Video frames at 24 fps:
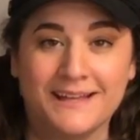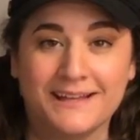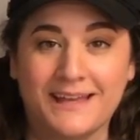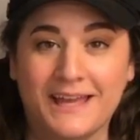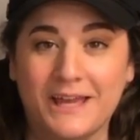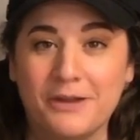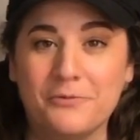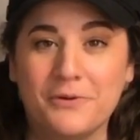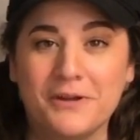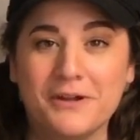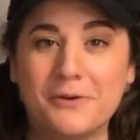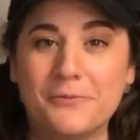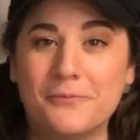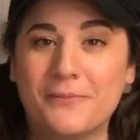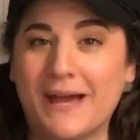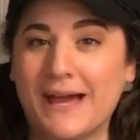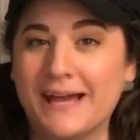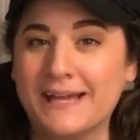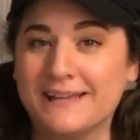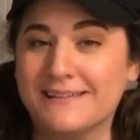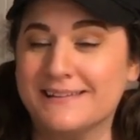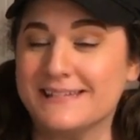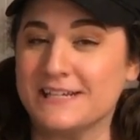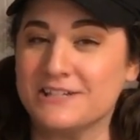Okay, we are
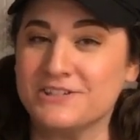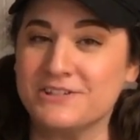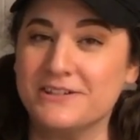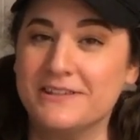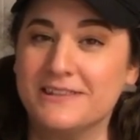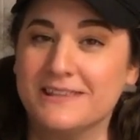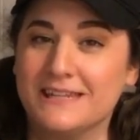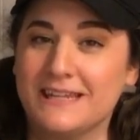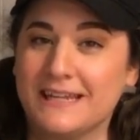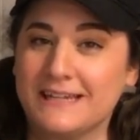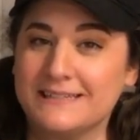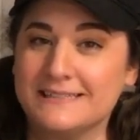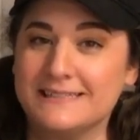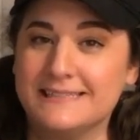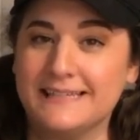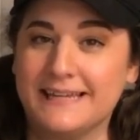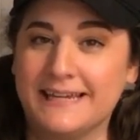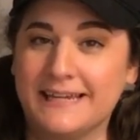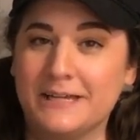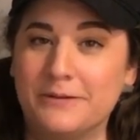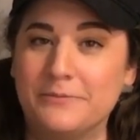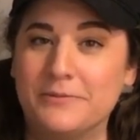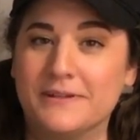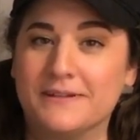back. It's actually the next
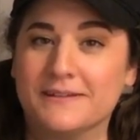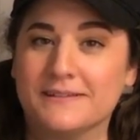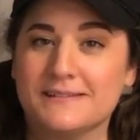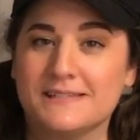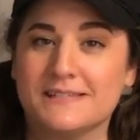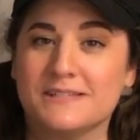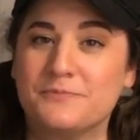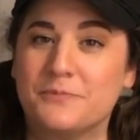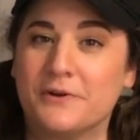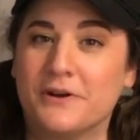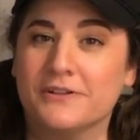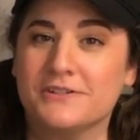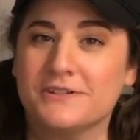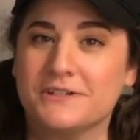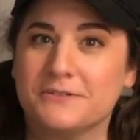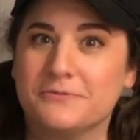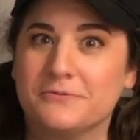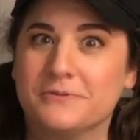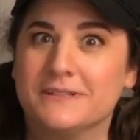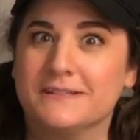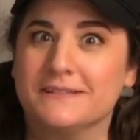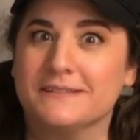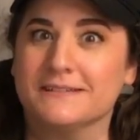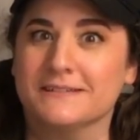day because this project
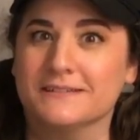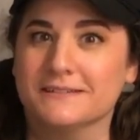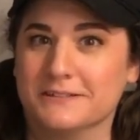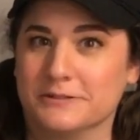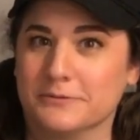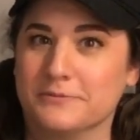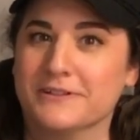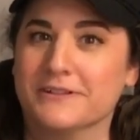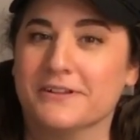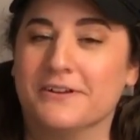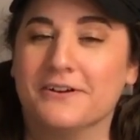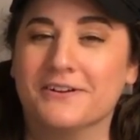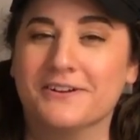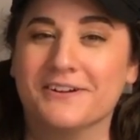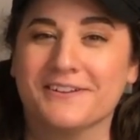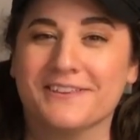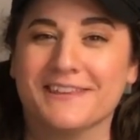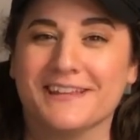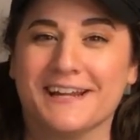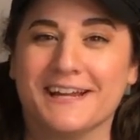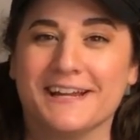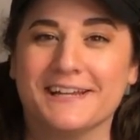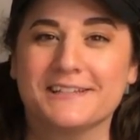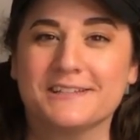went a little bit longer
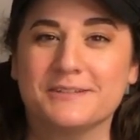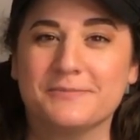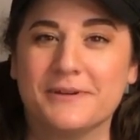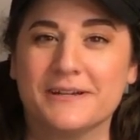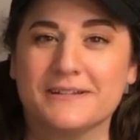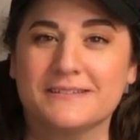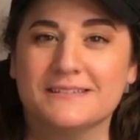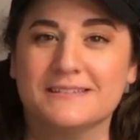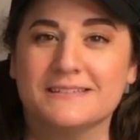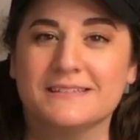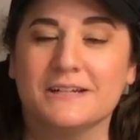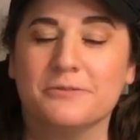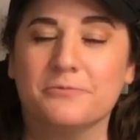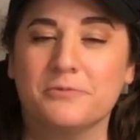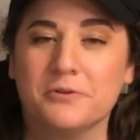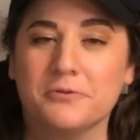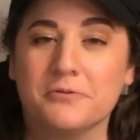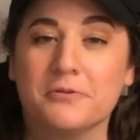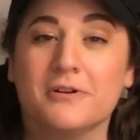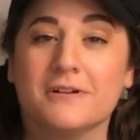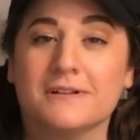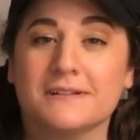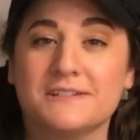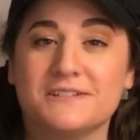than I expected and we
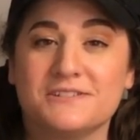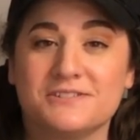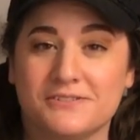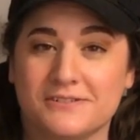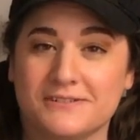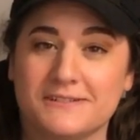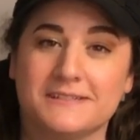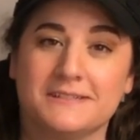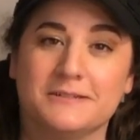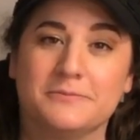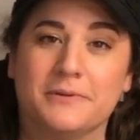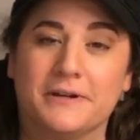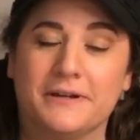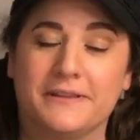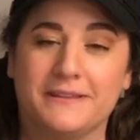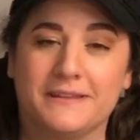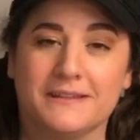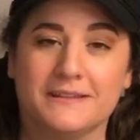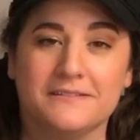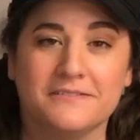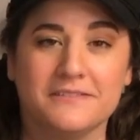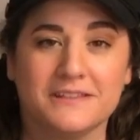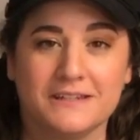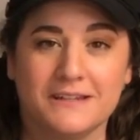were all exhausted by the
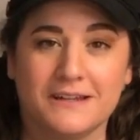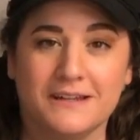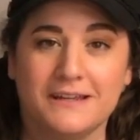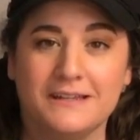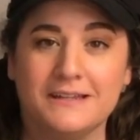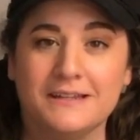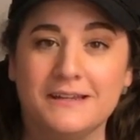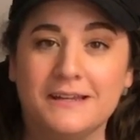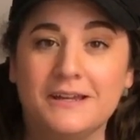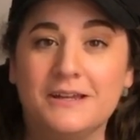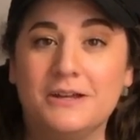end of the night.